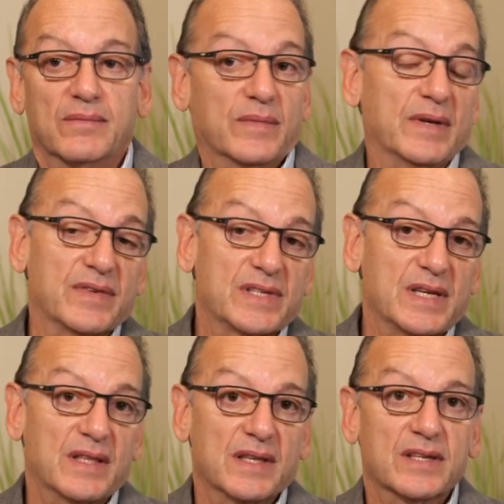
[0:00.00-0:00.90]
We even
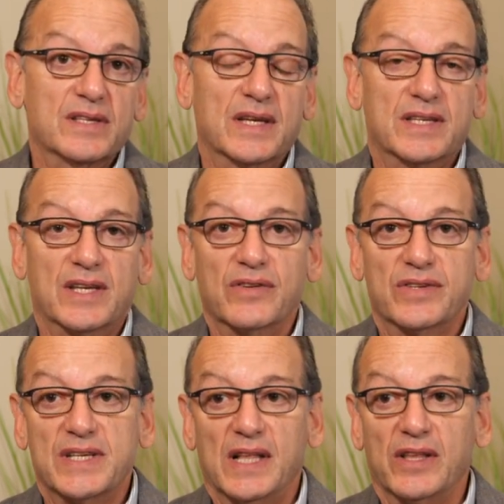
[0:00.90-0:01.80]
see things like sickle
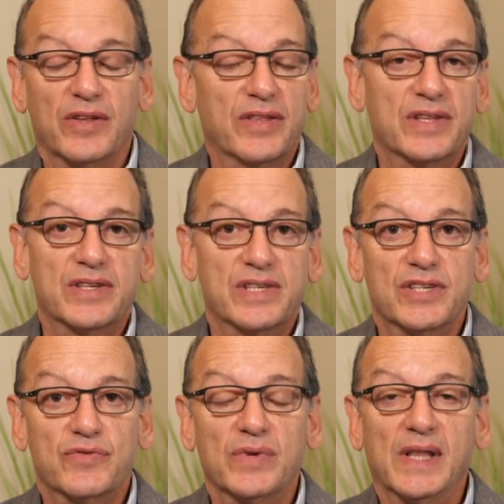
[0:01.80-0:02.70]
cell and other
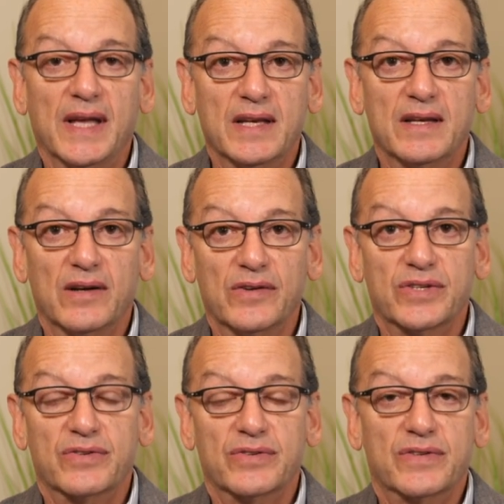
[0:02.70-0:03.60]
disease-related
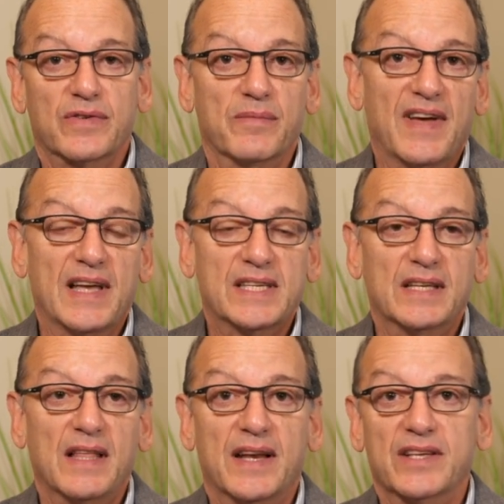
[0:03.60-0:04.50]
ulcers from
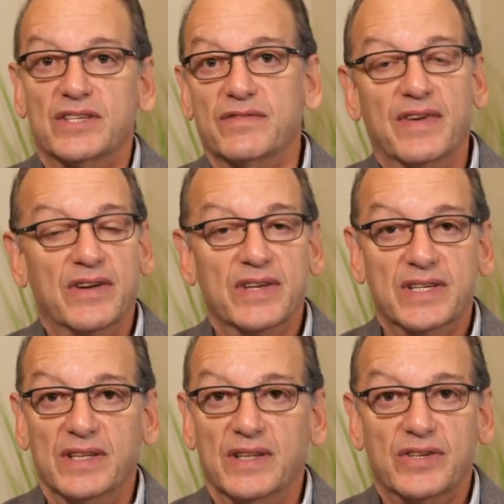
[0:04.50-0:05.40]
vasculitis of various
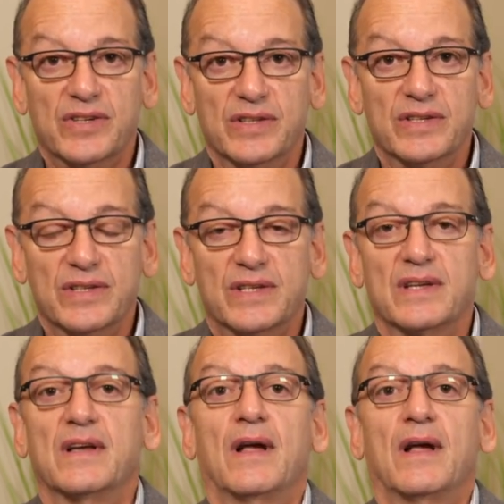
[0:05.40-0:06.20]
conditions.